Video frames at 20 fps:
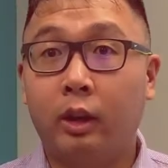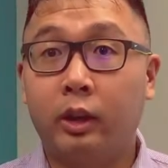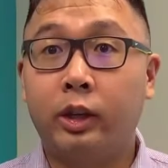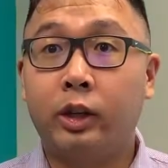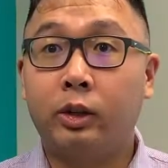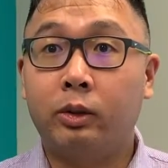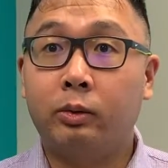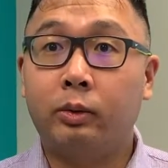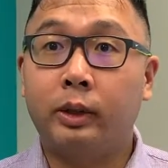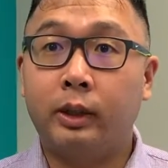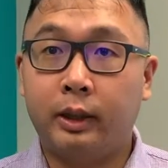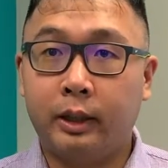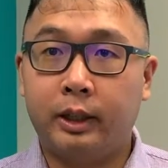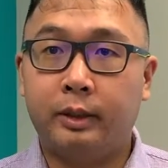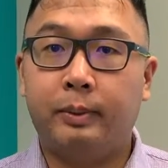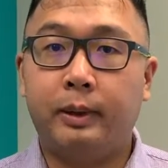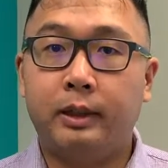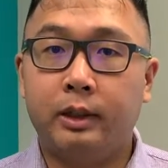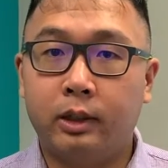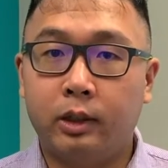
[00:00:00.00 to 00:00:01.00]
your real
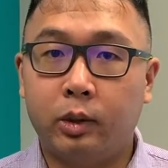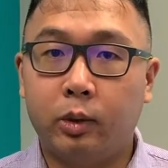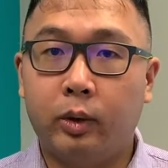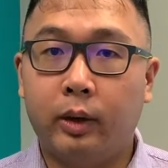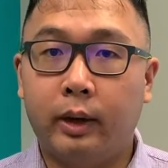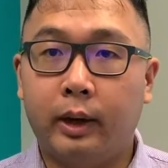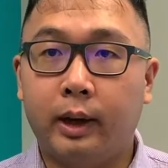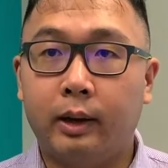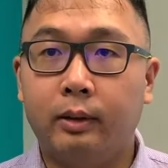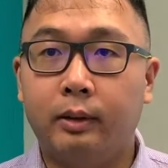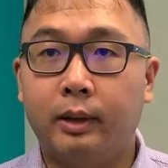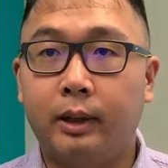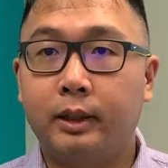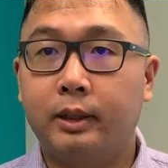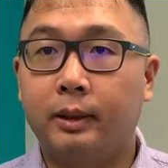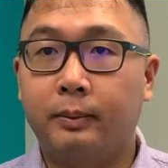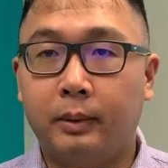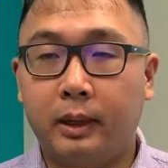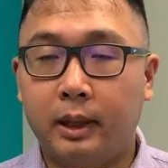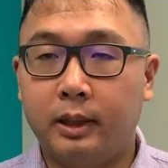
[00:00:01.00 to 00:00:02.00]
expenses going out,
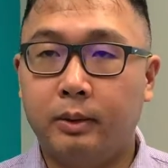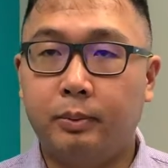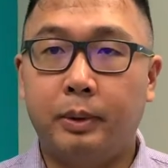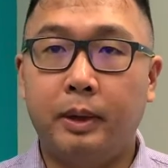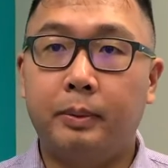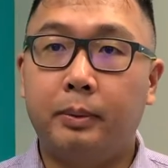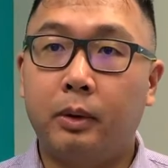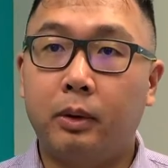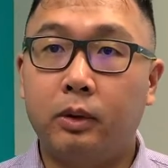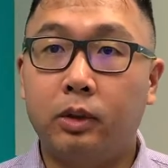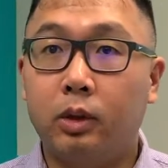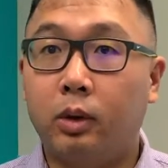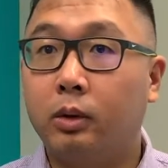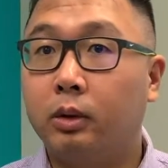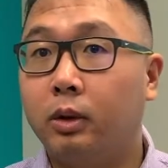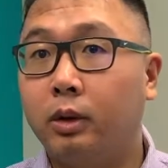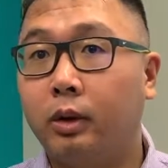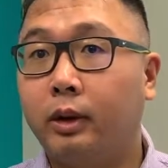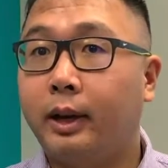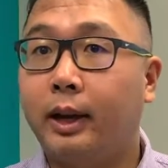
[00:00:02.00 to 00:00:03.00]
because sometimes people
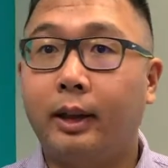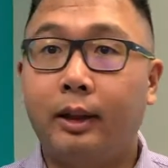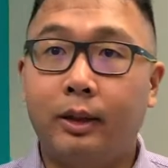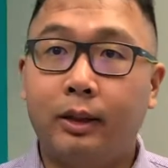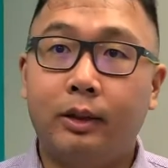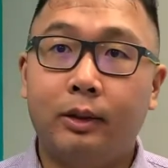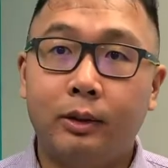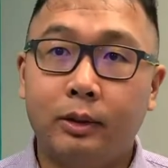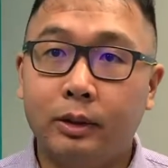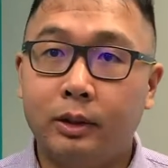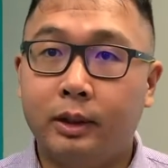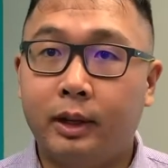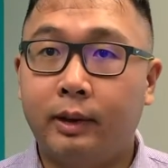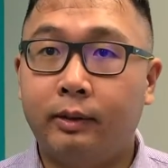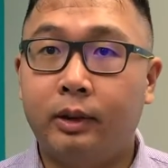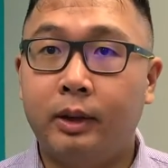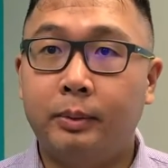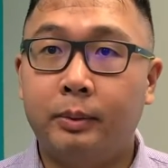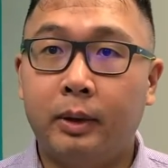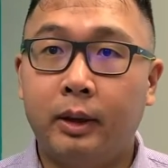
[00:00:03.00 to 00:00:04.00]
don't look at those
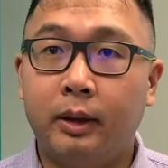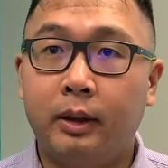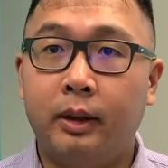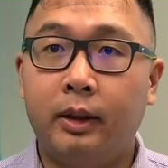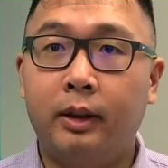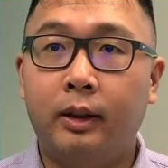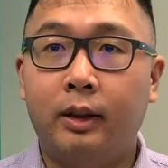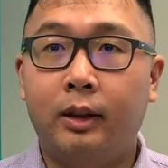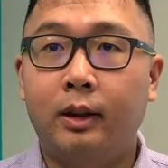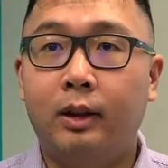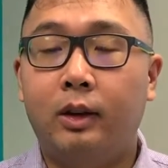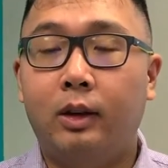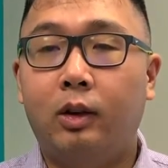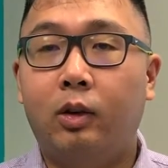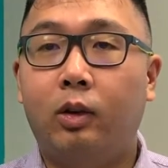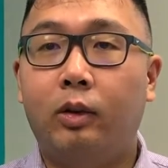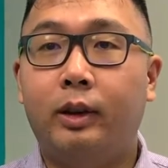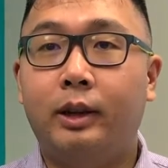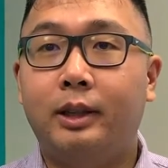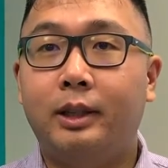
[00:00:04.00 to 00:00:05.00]
every month,
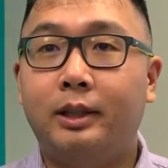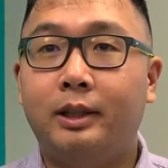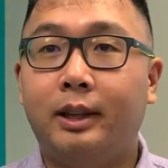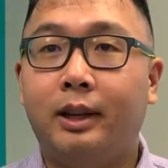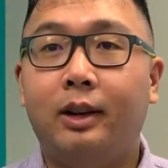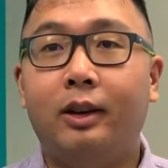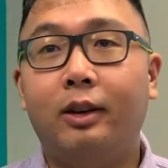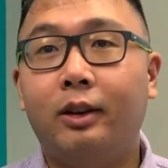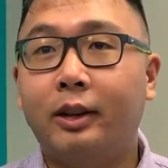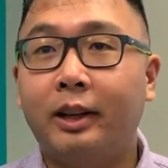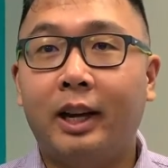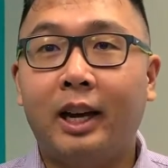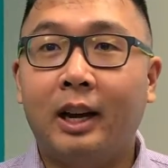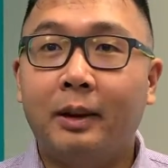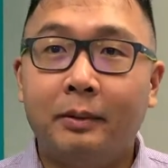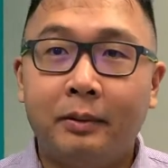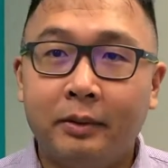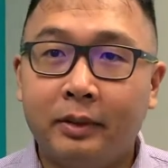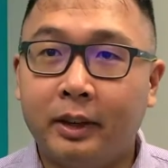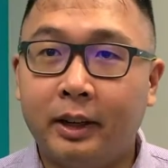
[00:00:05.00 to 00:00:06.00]
or they just say, oh
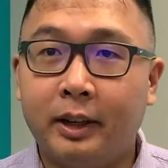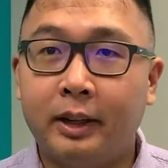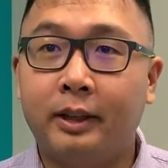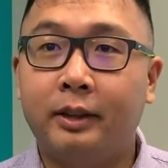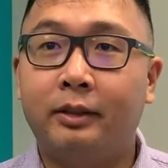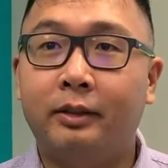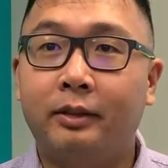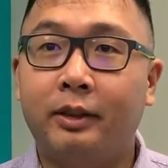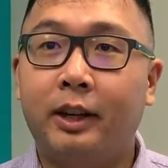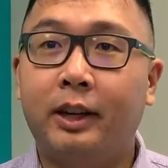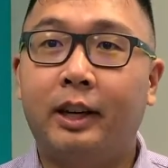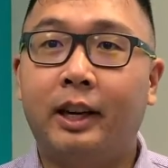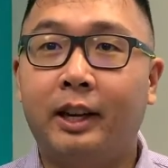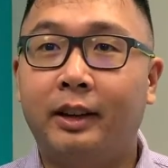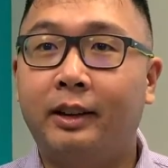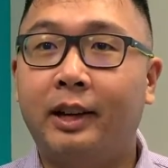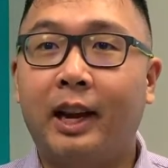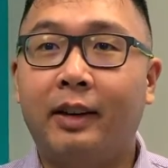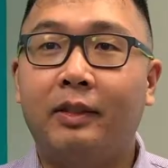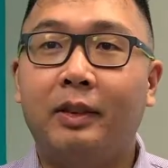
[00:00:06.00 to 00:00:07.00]
yeah, I'm fine, right?
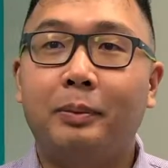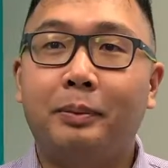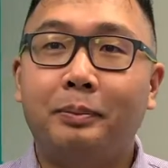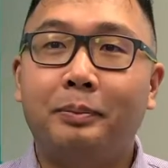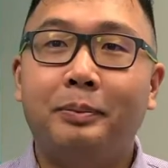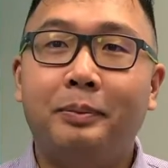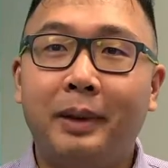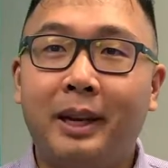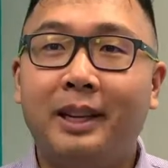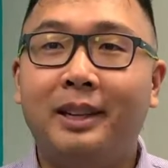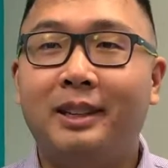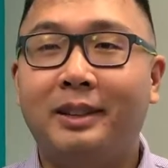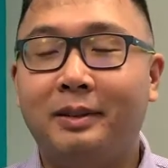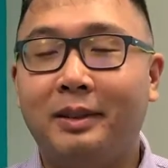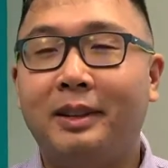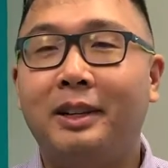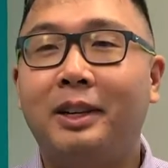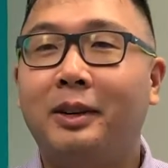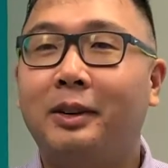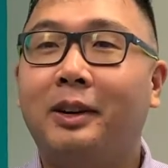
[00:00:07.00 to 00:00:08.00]
I have a big,
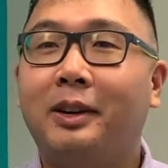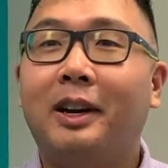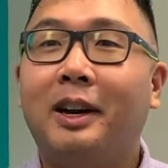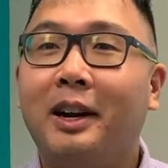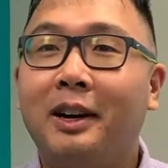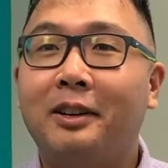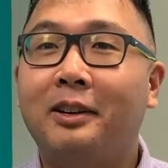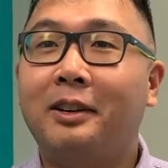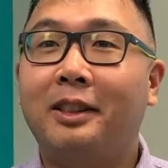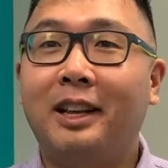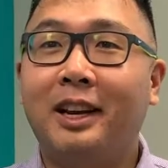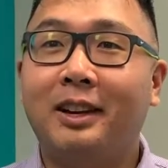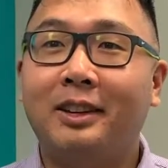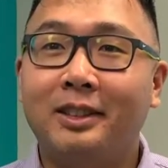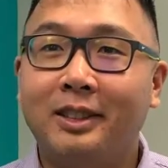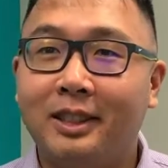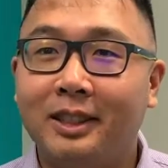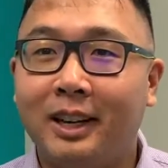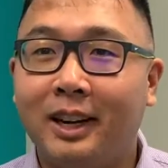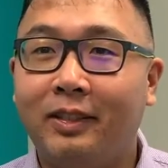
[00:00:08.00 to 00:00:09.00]

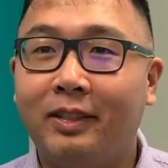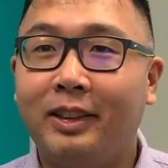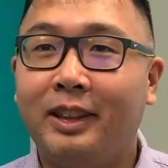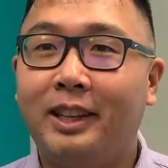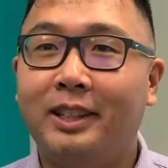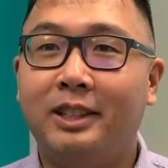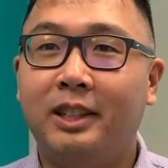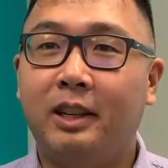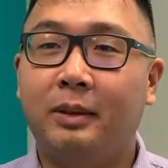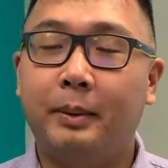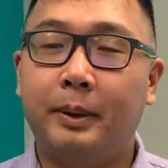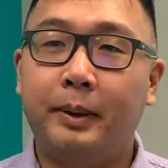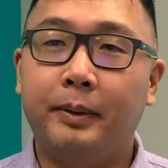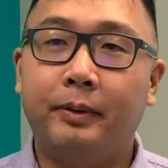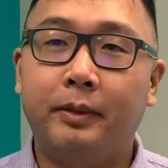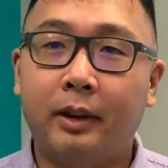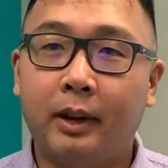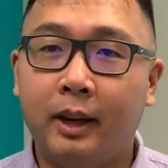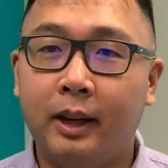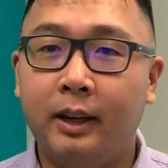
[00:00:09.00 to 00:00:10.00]
100,000, everything's gonna be
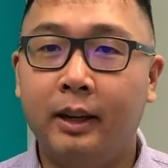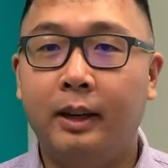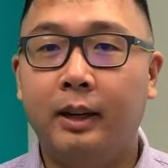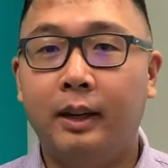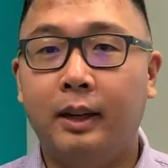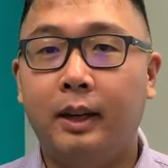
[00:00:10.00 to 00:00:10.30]
fine.